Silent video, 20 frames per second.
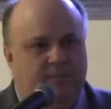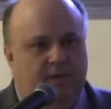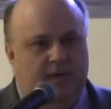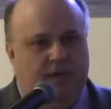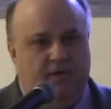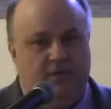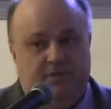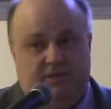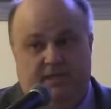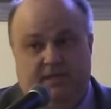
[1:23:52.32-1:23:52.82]

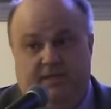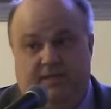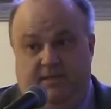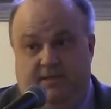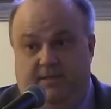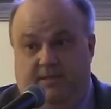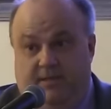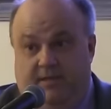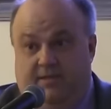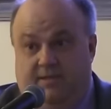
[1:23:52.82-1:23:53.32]
because she
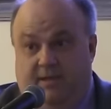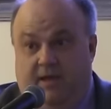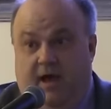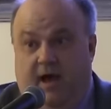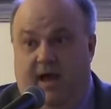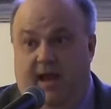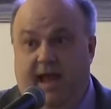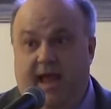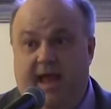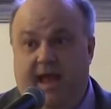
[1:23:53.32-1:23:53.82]
does
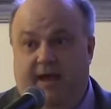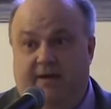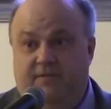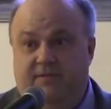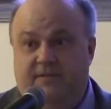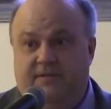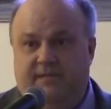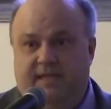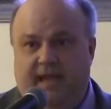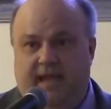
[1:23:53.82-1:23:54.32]
not
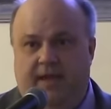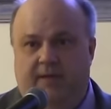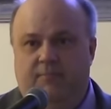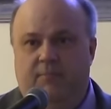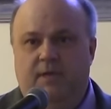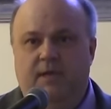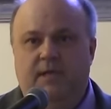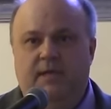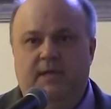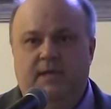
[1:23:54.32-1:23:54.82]
have the
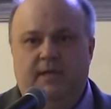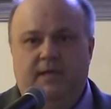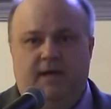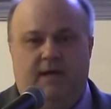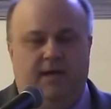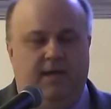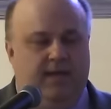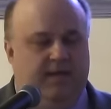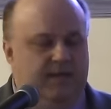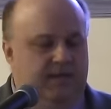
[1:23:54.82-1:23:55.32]
same
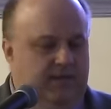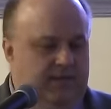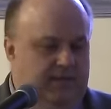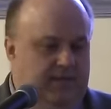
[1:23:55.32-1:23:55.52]
uh,